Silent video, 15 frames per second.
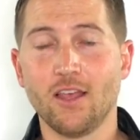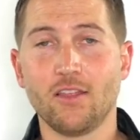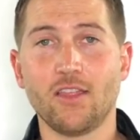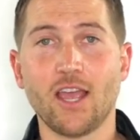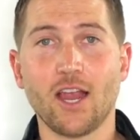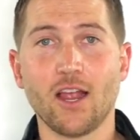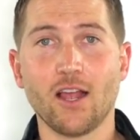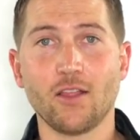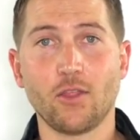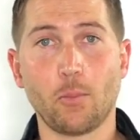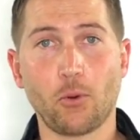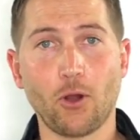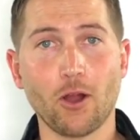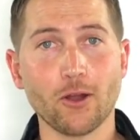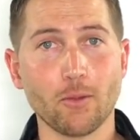
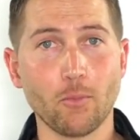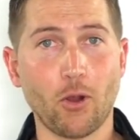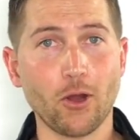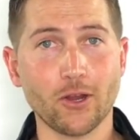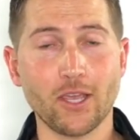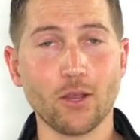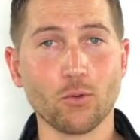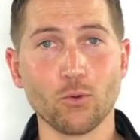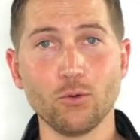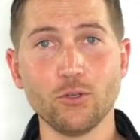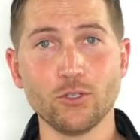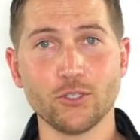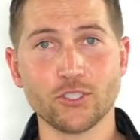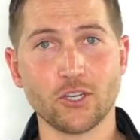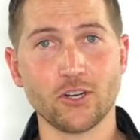The parking
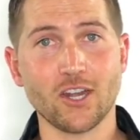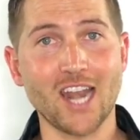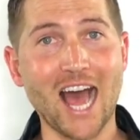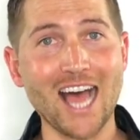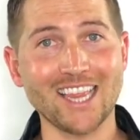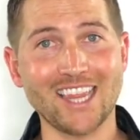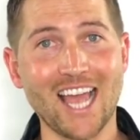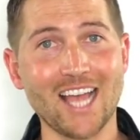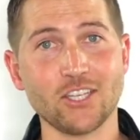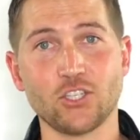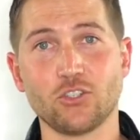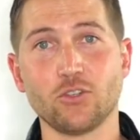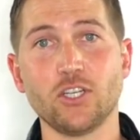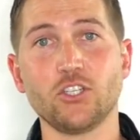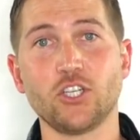rules are not that
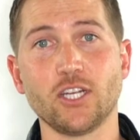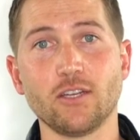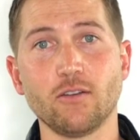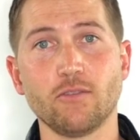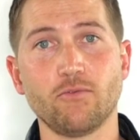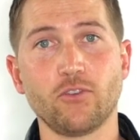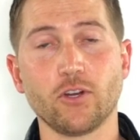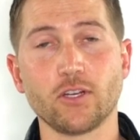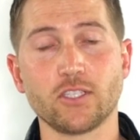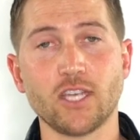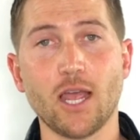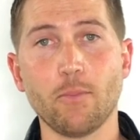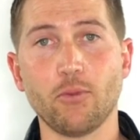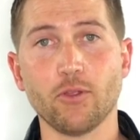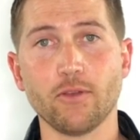stringent. For
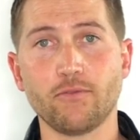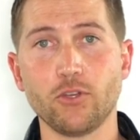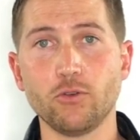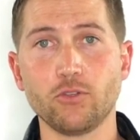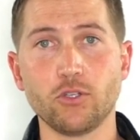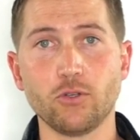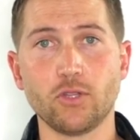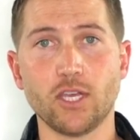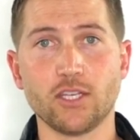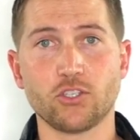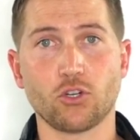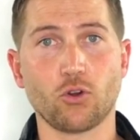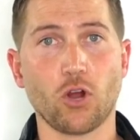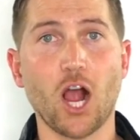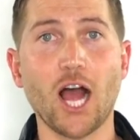example, if you do this
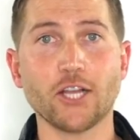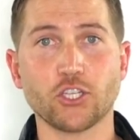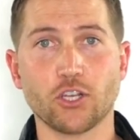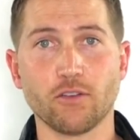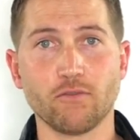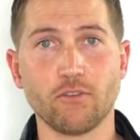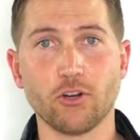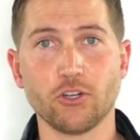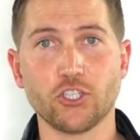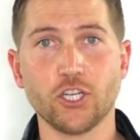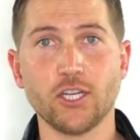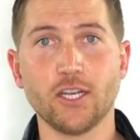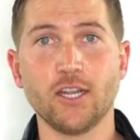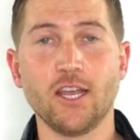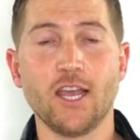garage
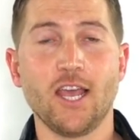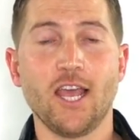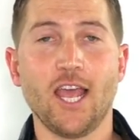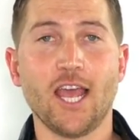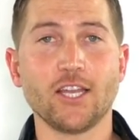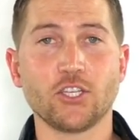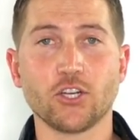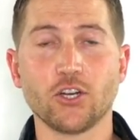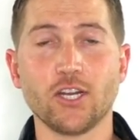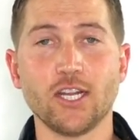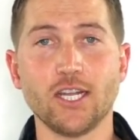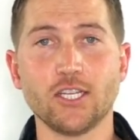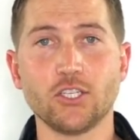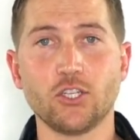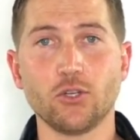conversion and turn it
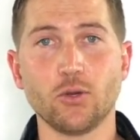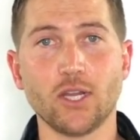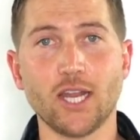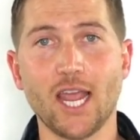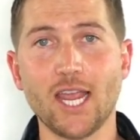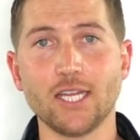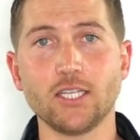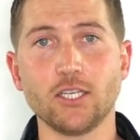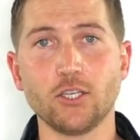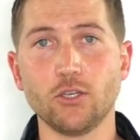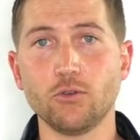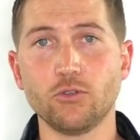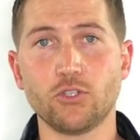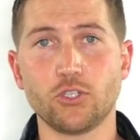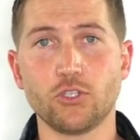into an
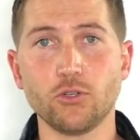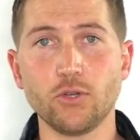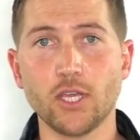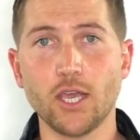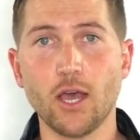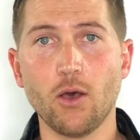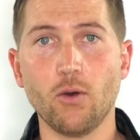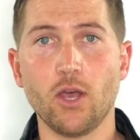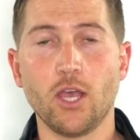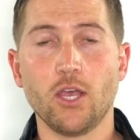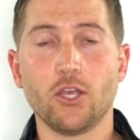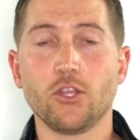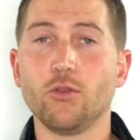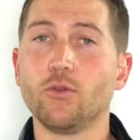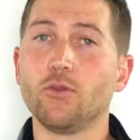ADU studio,
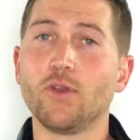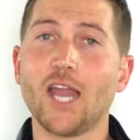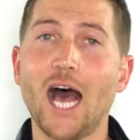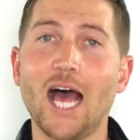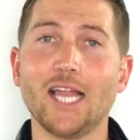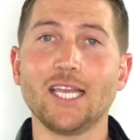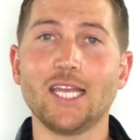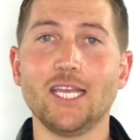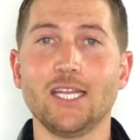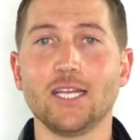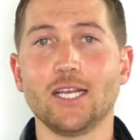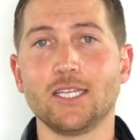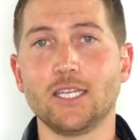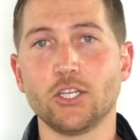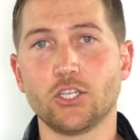you do not need
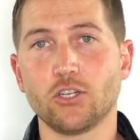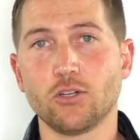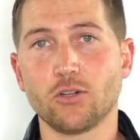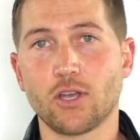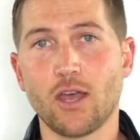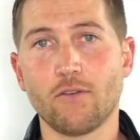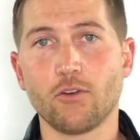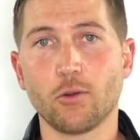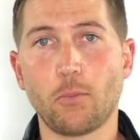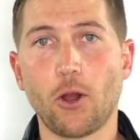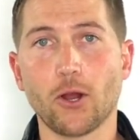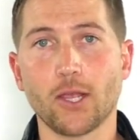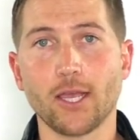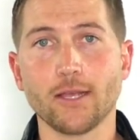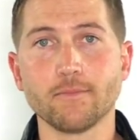additional covered
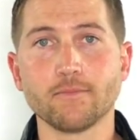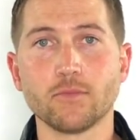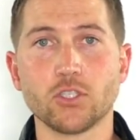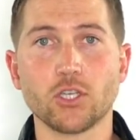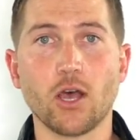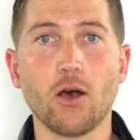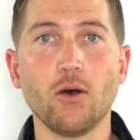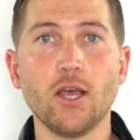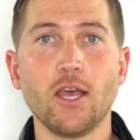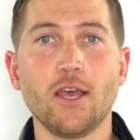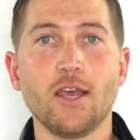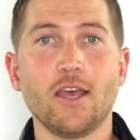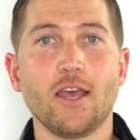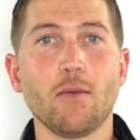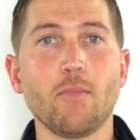parking. So
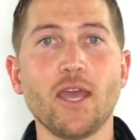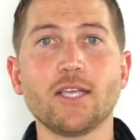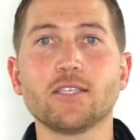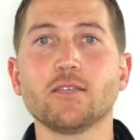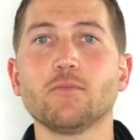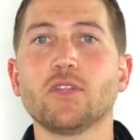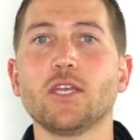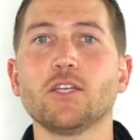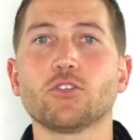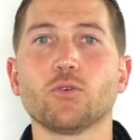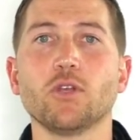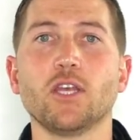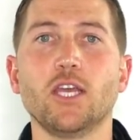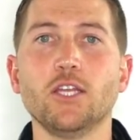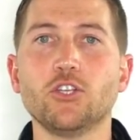it makes some things
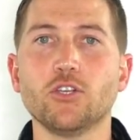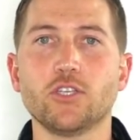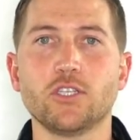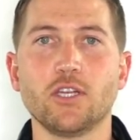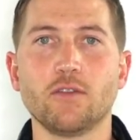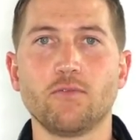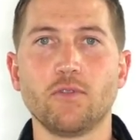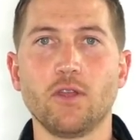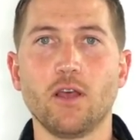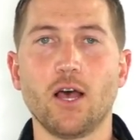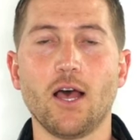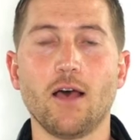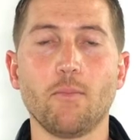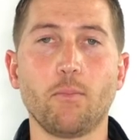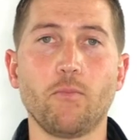really interested
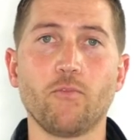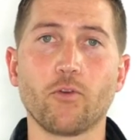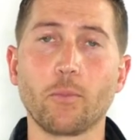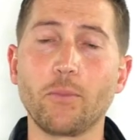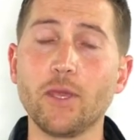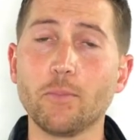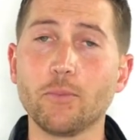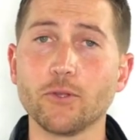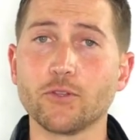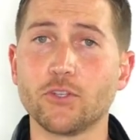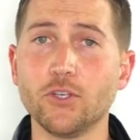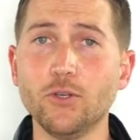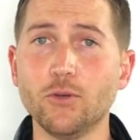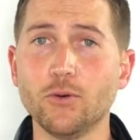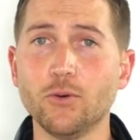for people
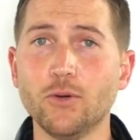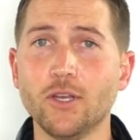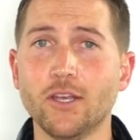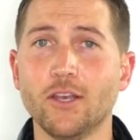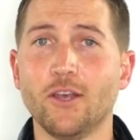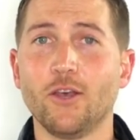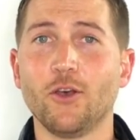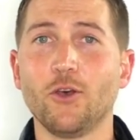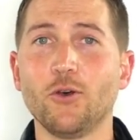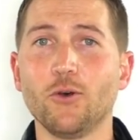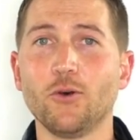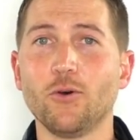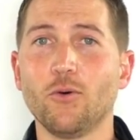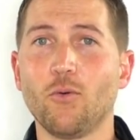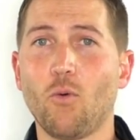too
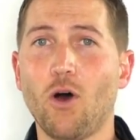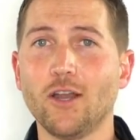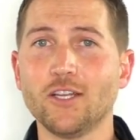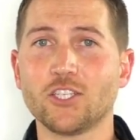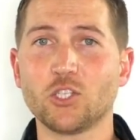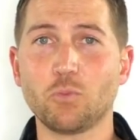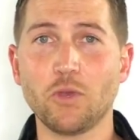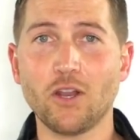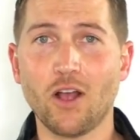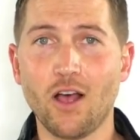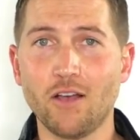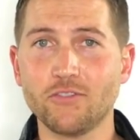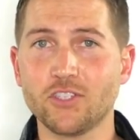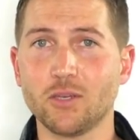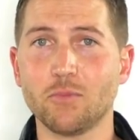who want to spin
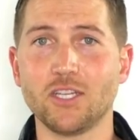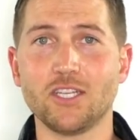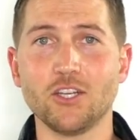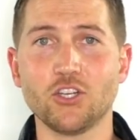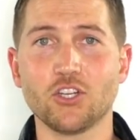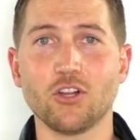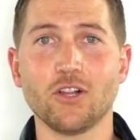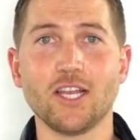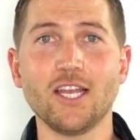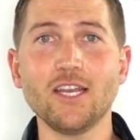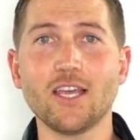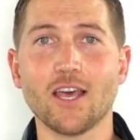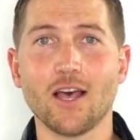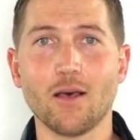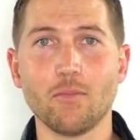off some additional
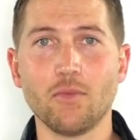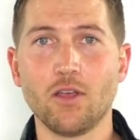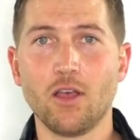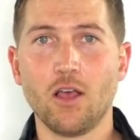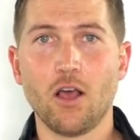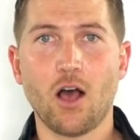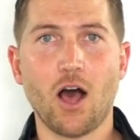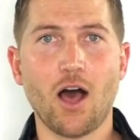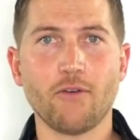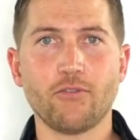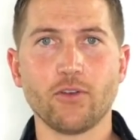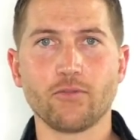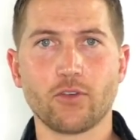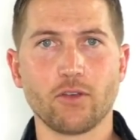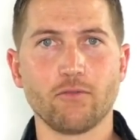income off
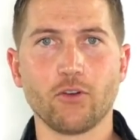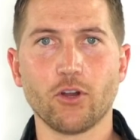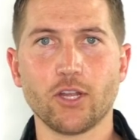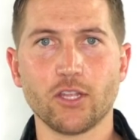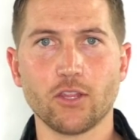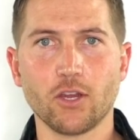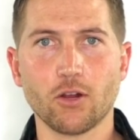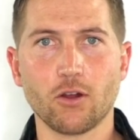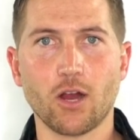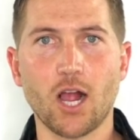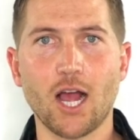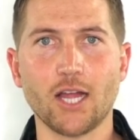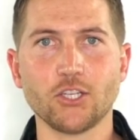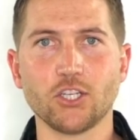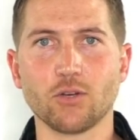of converting their
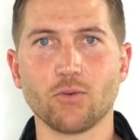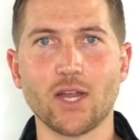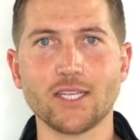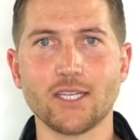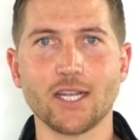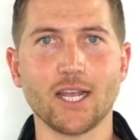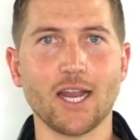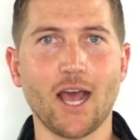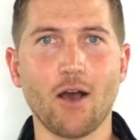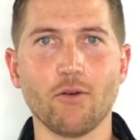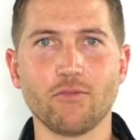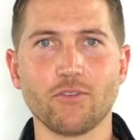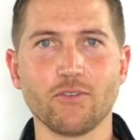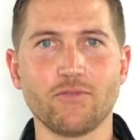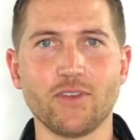garage and renting it out
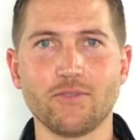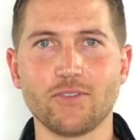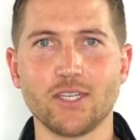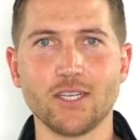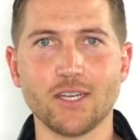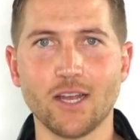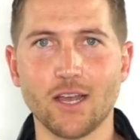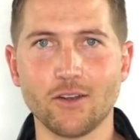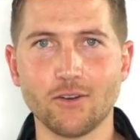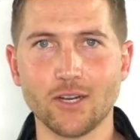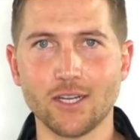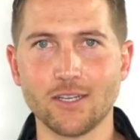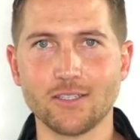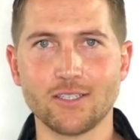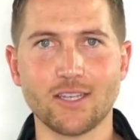for $1,500,
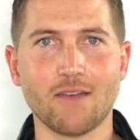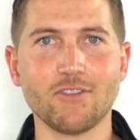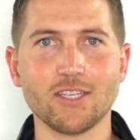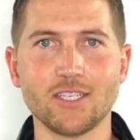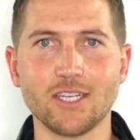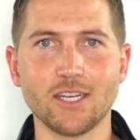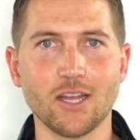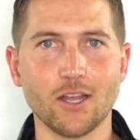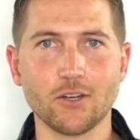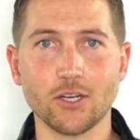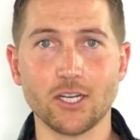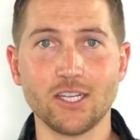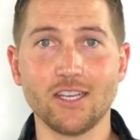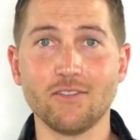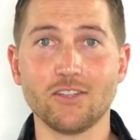
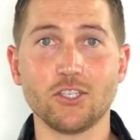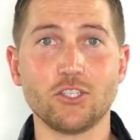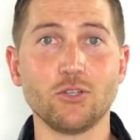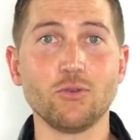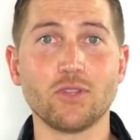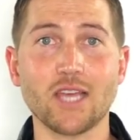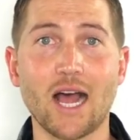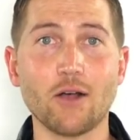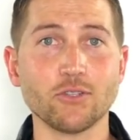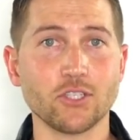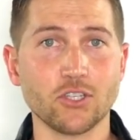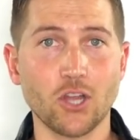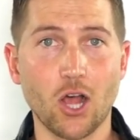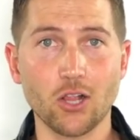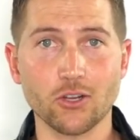$1,700, even
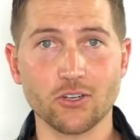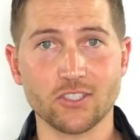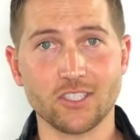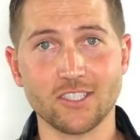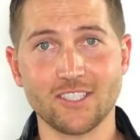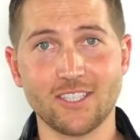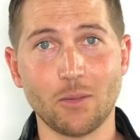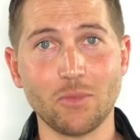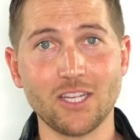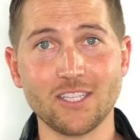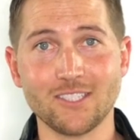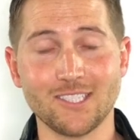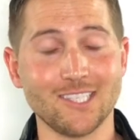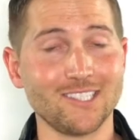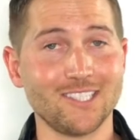$2,000 in some
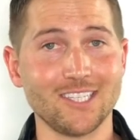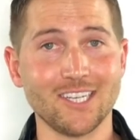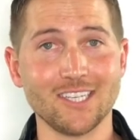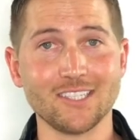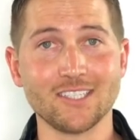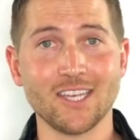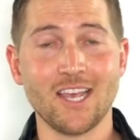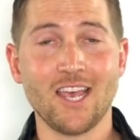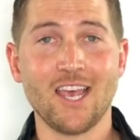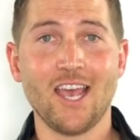instances.